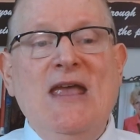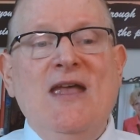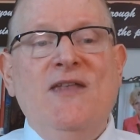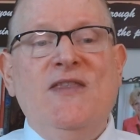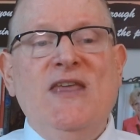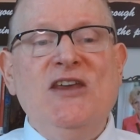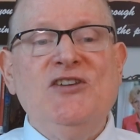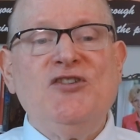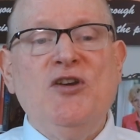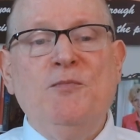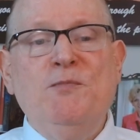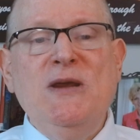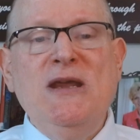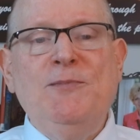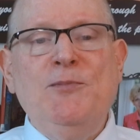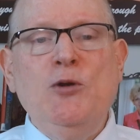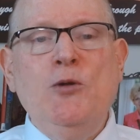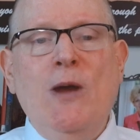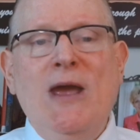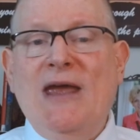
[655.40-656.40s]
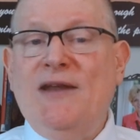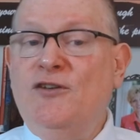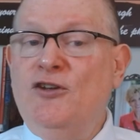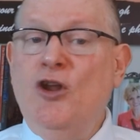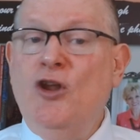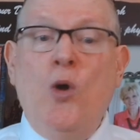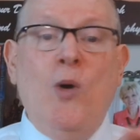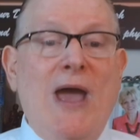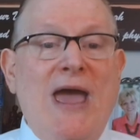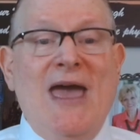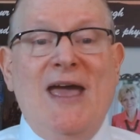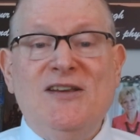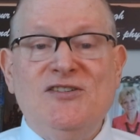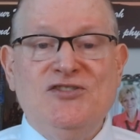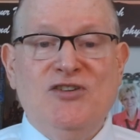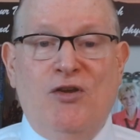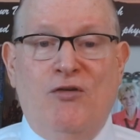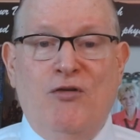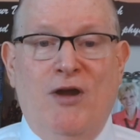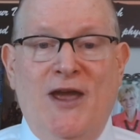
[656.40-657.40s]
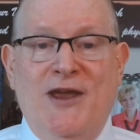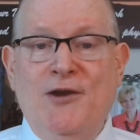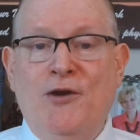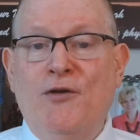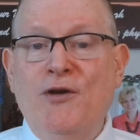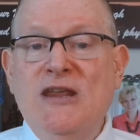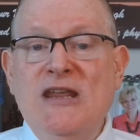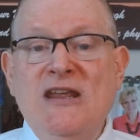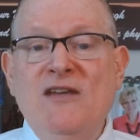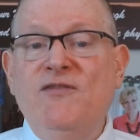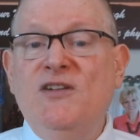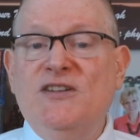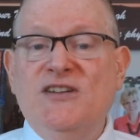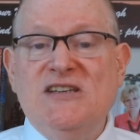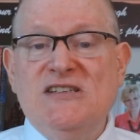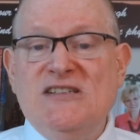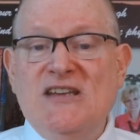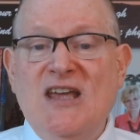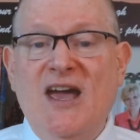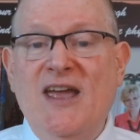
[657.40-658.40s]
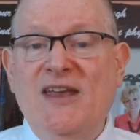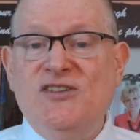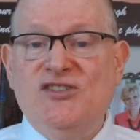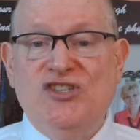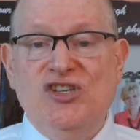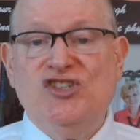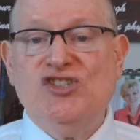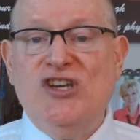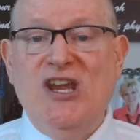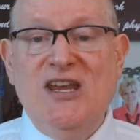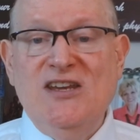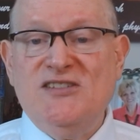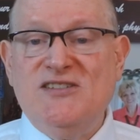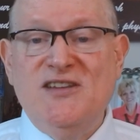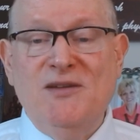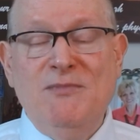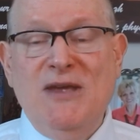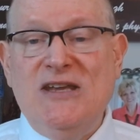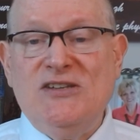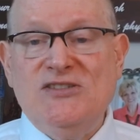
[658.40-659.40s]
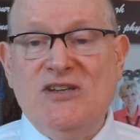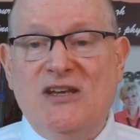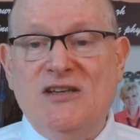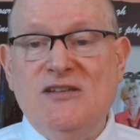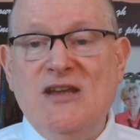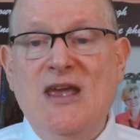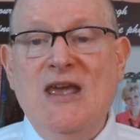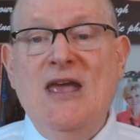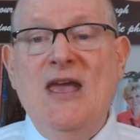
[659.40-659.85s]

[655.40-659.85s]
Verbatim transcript: These are people who had no axe to grind or evil designs to change the message.